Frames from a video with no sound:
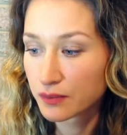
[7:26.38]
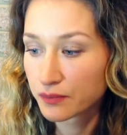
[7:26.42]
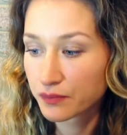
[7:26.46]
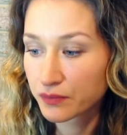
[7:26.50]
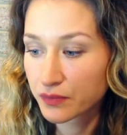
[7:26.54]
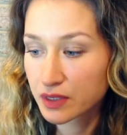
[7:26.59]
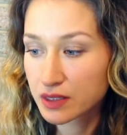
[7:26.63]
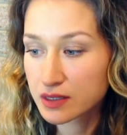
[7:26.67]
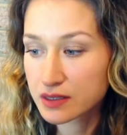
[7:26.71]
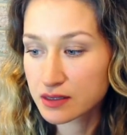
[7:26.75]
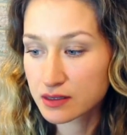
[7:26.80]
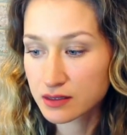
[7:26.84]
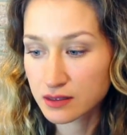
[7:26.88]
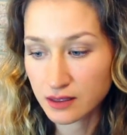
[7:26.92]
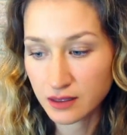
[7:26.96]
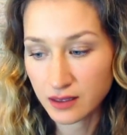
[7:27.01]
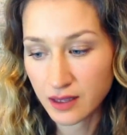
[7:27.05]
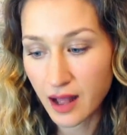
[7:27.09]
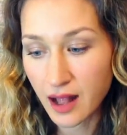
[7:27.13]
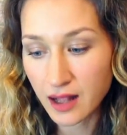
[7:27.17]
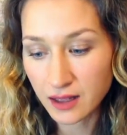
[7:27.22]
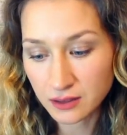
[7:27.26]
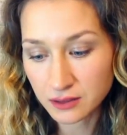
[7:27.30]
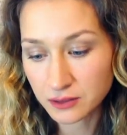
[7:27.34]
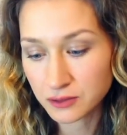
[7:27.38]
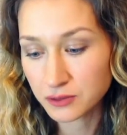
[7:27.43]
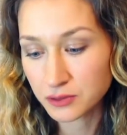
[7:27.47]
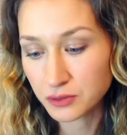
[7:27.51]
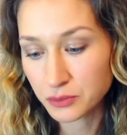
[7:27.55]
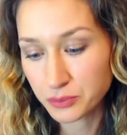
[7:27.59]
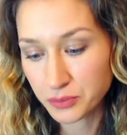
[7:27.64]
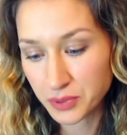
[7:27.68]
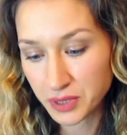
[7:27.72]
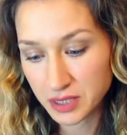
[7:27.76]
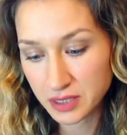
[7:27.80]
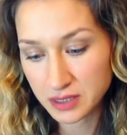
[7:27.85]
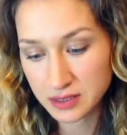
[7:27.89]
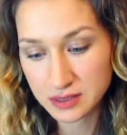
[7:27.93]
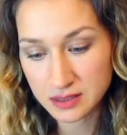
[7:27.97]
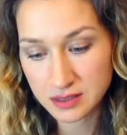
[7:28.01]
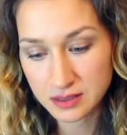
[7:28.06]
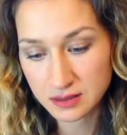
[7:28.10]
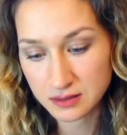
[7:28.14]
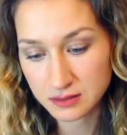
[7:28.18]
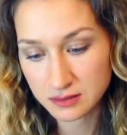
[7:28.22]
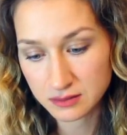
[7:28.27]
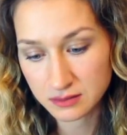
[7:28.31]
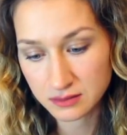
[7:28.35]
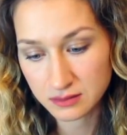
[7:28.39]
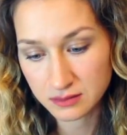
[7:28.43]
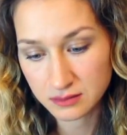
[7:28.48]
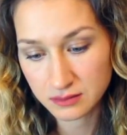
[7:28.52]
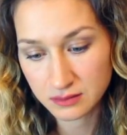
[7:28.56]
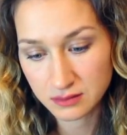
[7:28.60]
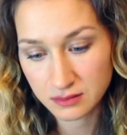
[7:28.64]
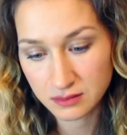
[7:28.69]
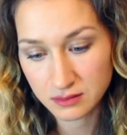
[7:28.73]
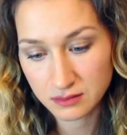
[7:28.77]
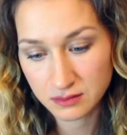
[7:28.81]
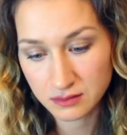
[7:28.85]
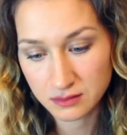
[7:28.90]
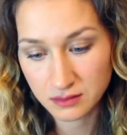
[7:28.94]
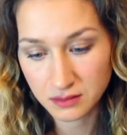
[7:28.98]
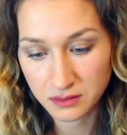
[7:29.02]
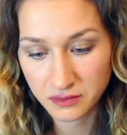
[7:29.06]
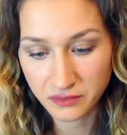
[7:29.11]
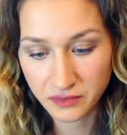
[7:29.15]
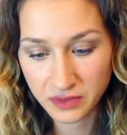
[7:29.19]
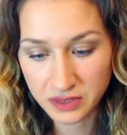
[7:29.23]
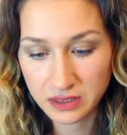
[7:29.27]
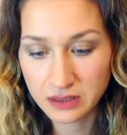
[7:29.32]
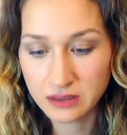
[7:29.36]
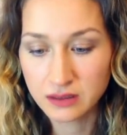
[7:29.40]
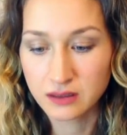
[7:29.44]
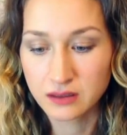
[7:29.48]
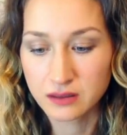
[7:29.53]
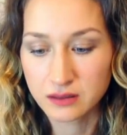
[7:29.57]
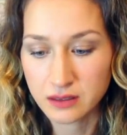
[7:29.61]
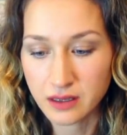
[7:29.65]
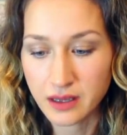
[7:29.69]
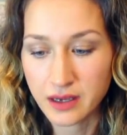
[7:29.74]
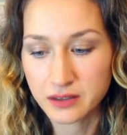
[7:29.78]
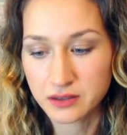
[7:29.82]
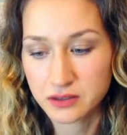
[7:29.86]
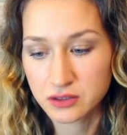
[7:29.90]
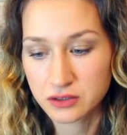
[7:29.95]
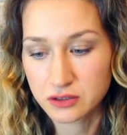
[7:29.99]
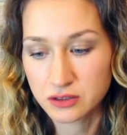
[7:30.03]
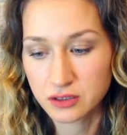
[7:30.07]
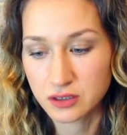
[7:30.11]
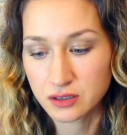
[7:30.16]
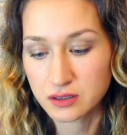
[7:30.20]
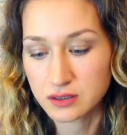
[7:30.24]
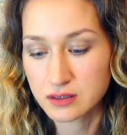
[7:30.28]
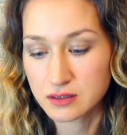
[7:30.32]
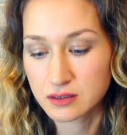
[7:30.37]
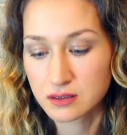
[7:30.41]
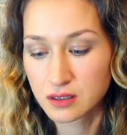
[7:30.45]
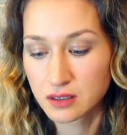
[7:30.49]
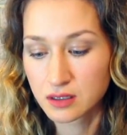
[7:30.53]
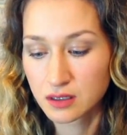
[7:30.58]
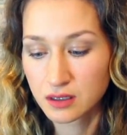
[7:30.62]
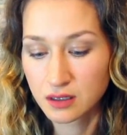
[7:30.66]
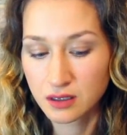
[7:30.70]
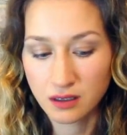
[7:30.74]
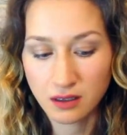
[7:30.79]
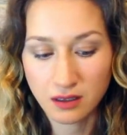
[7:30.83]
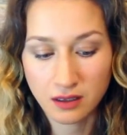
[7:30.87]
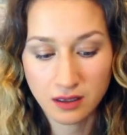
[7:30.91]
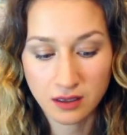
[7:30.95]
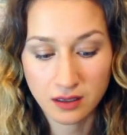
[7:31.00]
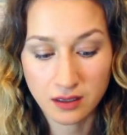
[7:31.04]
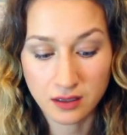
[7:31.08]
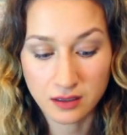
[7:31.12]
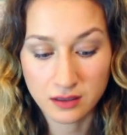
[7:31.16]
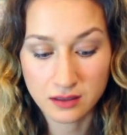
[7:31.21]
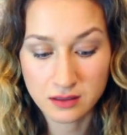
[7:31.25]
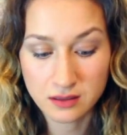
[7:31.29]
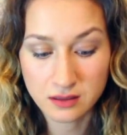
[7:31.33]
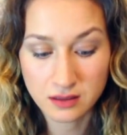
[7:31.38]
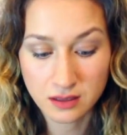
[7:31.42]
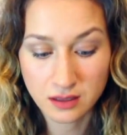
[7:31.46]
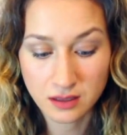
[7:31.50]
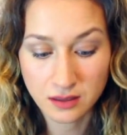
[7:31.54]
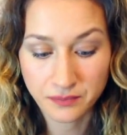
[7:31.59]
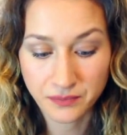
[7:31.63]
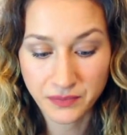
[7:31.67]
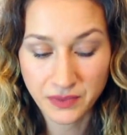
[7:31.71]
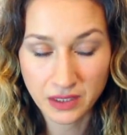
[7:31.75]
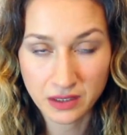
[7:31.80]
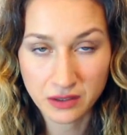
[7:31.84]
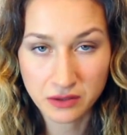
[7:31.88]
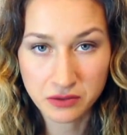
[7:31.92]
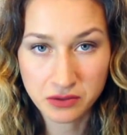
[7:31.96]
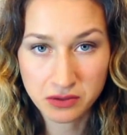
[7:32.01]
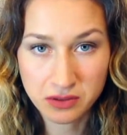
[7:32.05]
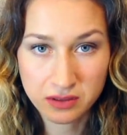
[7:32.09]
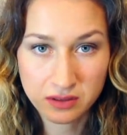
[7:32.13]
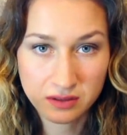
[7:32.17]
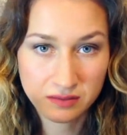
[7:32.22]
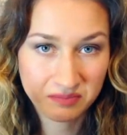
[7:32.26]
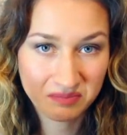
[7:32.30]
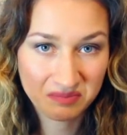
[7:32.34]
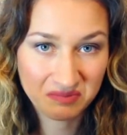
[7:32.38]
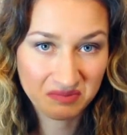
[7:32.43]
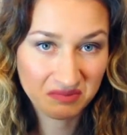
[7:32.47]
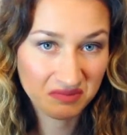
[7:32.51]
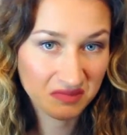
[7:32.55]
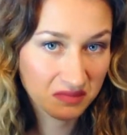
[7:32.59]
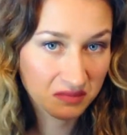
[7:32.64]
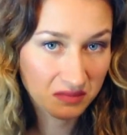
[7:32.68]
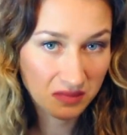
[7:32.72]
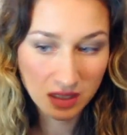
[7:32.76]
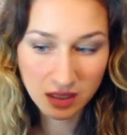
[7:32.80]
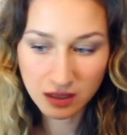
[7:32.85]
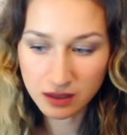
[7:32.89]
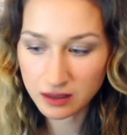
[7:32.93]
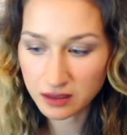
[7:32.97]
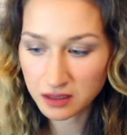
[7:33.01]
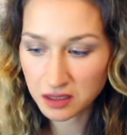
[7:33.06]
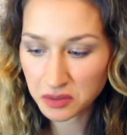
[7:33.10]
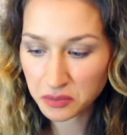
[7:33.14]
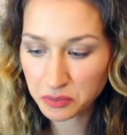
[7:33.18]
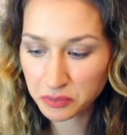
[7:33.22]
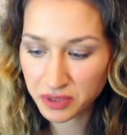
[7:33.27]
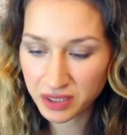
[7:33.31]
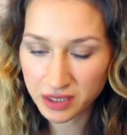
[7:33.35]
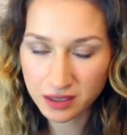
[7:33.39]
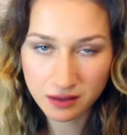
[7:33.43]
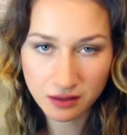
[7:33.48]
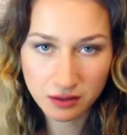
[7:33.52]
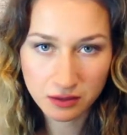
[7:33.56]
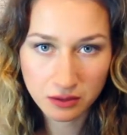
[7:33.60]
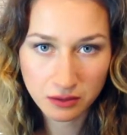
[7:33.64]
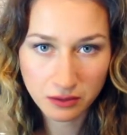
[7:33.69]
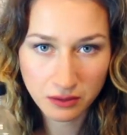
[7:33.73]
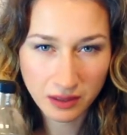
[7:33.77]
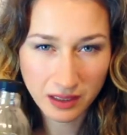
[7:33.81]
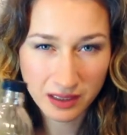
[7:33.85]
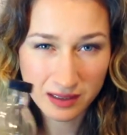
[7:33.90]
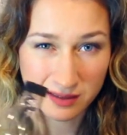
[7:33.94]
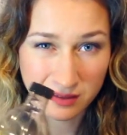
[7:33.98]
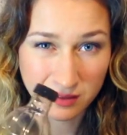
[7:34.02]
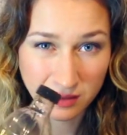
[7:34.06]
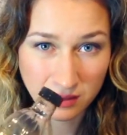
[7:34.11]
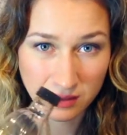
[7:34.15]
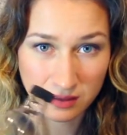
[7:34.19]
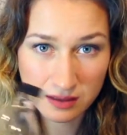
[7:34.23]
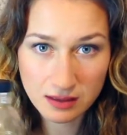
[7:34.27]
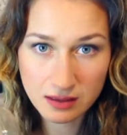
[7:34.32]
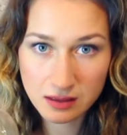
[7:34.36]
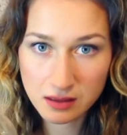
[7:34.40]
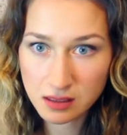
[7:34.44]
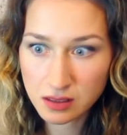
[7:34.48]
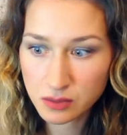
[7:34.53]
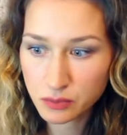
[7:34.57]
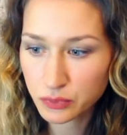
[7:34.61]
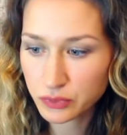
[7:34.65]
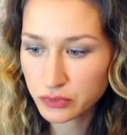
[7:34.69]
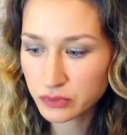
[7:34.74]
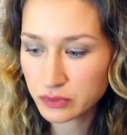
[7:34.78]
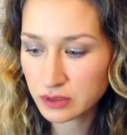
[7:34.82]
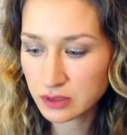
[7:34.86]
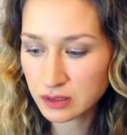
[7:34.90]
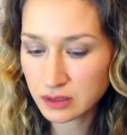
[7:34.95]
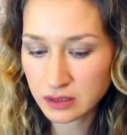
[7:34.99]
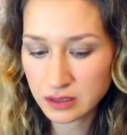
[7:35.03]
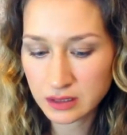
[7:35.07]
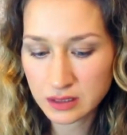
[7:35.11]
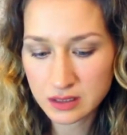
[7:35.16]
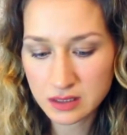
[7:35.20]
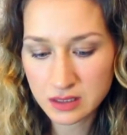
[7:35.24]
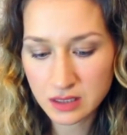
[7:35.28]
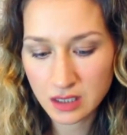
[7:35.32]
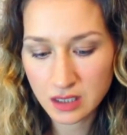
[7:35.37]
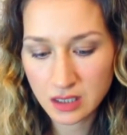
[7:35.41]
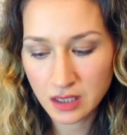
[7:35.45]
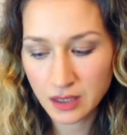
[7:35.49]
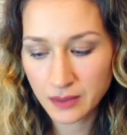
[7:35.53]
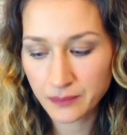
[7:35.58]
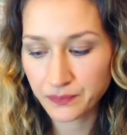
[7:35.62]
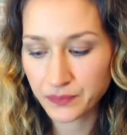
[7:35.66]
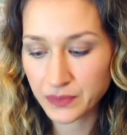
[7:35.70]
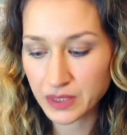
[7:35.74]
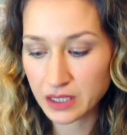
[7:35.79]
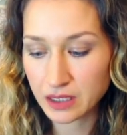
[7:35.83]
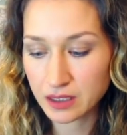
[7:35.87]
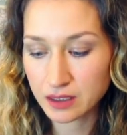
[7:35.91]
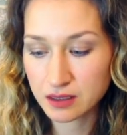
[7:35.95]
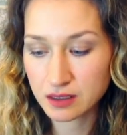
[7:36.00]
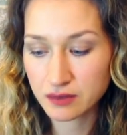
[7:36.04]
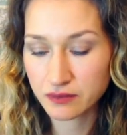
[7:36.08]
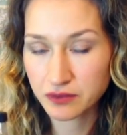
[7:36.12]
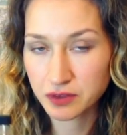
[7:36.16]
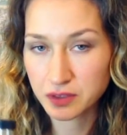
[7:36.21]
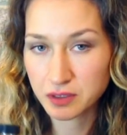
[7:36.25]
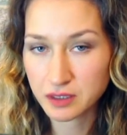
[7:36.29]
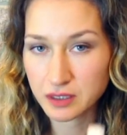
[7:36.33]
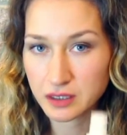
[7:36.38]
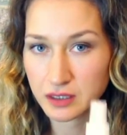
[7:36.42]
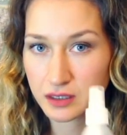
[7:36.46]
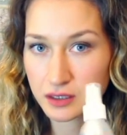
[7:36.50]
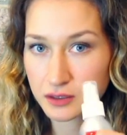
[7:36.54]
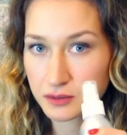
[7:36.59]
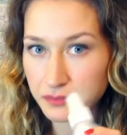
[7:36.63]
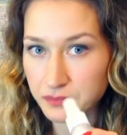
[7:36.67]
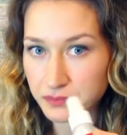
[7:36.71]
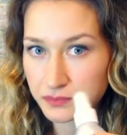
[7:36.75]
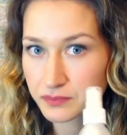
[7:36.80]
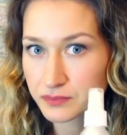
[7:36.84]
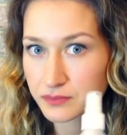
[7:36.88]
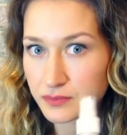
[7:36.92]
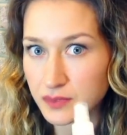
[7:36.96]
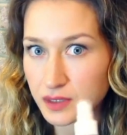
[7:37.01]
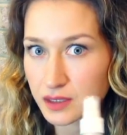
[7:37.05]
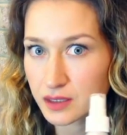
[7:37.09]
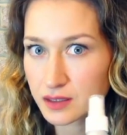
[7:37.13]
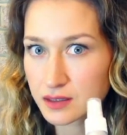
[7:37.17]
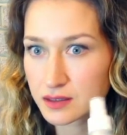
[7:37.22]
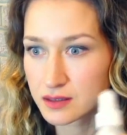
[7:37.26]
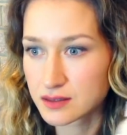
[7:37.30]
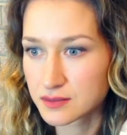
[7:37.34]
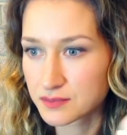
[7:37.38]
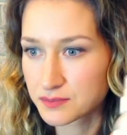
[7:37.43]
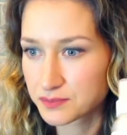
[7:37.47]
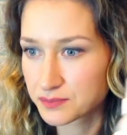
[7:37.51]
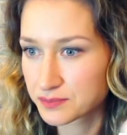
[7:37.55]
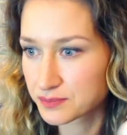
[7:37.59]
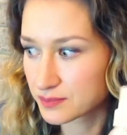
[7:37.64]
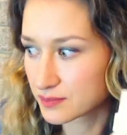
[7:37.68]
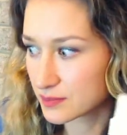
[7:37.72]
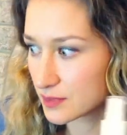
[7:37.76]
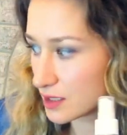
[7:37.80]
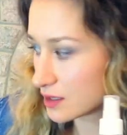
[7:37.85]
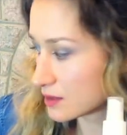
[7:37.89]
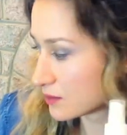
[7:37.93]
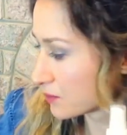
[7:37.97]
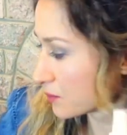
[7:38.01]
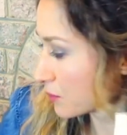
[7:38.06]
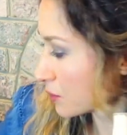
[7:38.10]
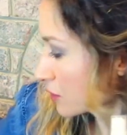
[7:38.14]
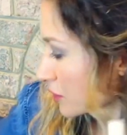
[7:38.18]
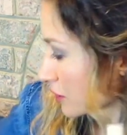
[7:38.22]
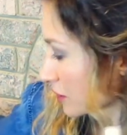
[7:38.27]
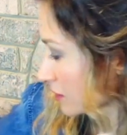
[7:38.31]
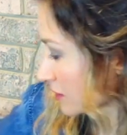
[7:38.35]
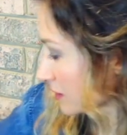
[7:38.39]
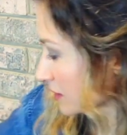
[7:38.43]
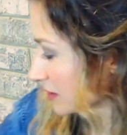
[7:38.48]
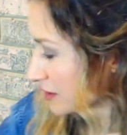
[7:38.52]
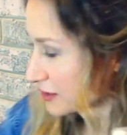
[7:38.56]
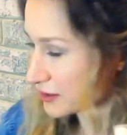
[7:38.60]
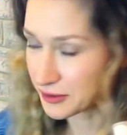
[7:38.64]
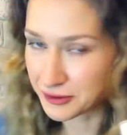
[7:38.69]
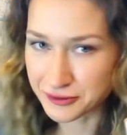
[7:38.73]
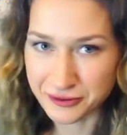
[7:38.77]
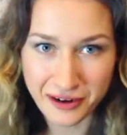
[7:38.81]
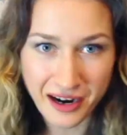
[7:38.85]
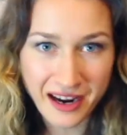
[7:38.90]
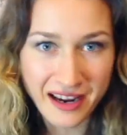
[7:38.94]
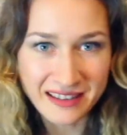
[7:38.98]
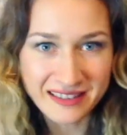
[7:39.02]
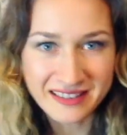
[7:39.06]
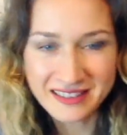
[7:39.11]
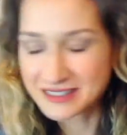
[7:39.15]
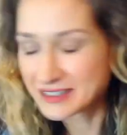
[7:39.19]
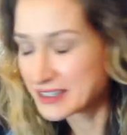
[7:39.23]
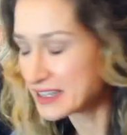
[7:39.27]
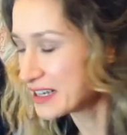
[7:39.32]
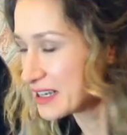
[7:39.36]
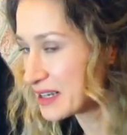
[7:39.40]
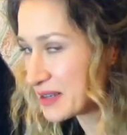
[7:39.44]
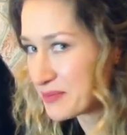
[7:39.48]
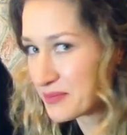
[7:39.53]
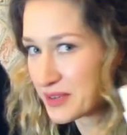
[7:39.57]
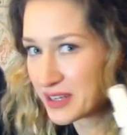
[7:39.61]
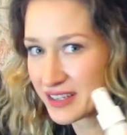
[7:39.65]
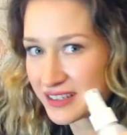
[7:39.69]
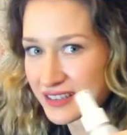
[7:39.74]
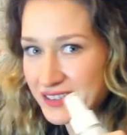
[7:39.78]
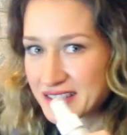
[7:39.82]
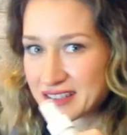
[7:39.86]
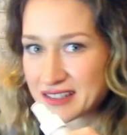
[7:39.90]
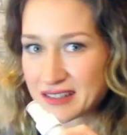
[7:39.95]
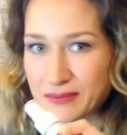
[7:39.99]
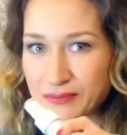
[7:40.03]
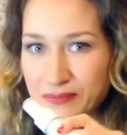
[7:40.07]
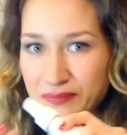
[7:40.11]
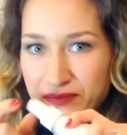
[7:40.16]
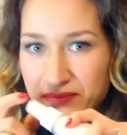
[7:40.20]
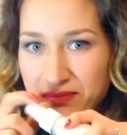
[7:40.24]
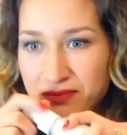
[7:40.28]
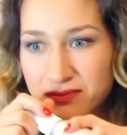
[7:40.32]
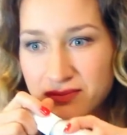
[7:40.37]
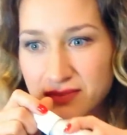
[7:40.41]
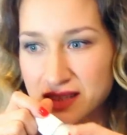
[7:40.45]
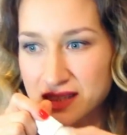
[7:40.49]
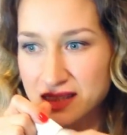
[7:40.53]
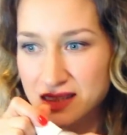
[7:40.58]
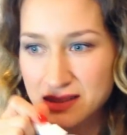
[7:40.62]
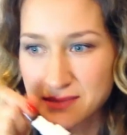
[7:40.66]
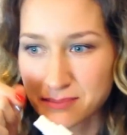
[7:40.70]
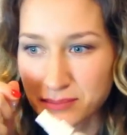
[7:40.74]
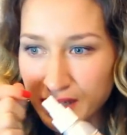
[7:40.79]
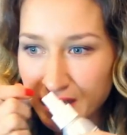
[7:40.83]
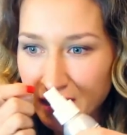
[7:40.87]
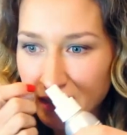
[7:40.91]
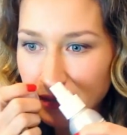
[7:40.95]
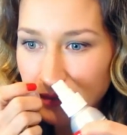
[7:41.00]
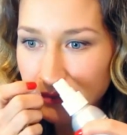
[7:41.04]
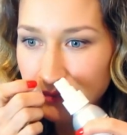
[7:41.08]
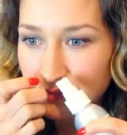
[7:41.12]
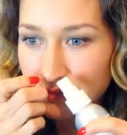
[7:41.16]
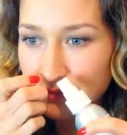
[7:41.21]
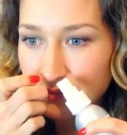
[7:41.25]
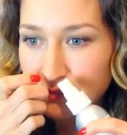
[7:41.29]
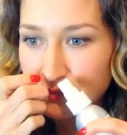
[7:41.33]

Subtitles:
That's alcohol-based vanilla extract. And I used a little bit, less than a teaspoon in it. And I feel like it worked great because the smell,